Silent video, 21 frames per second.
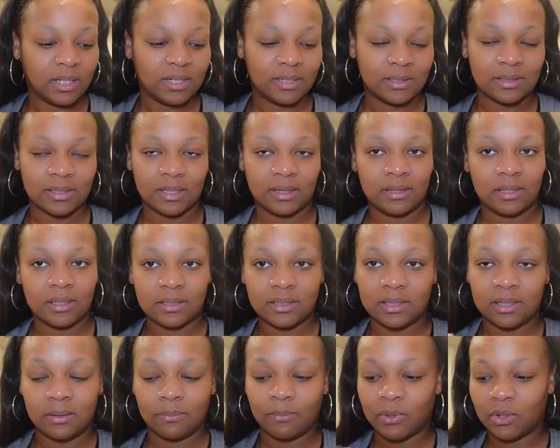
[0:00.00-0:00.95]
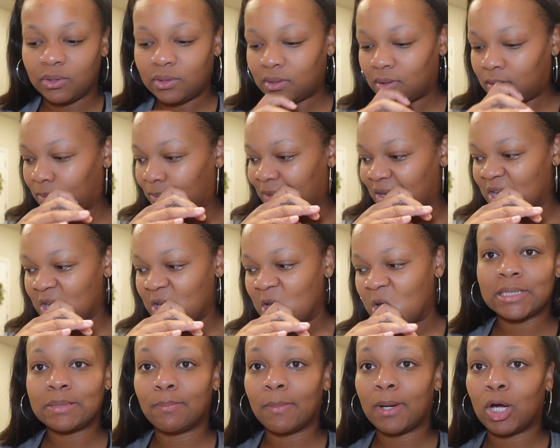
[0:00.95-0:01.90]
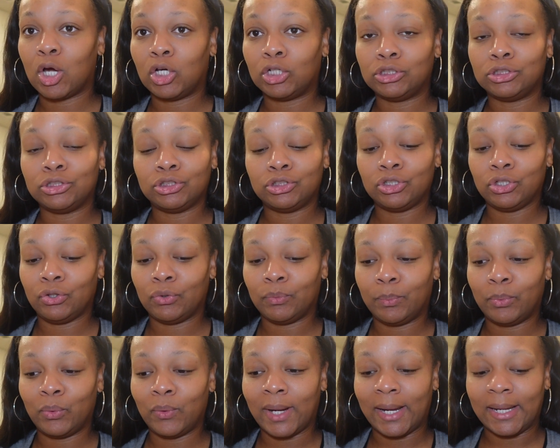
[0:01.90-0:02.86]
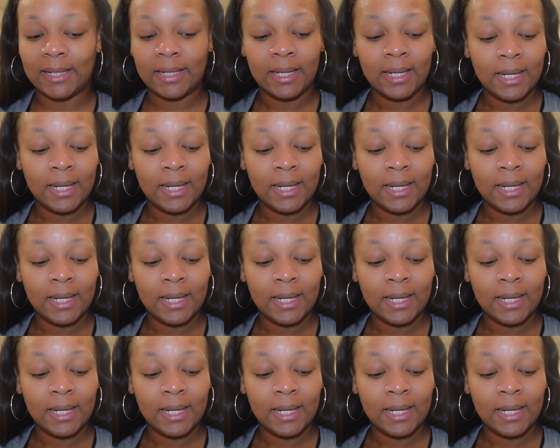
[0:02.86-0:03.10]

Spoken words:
He said this ceremony is gonna be small to the point.